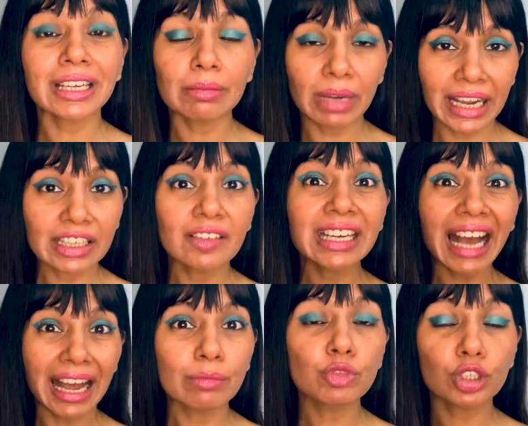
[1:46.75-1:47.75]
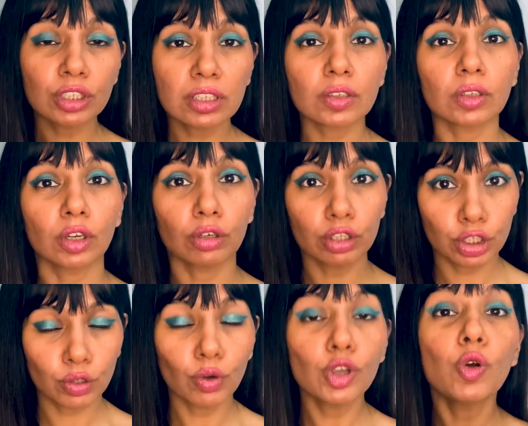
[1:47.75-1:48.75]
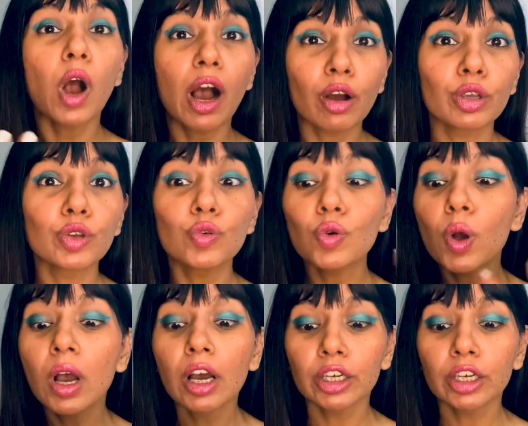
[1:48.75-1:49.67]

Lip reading: And by the way, I'm just going to show you how you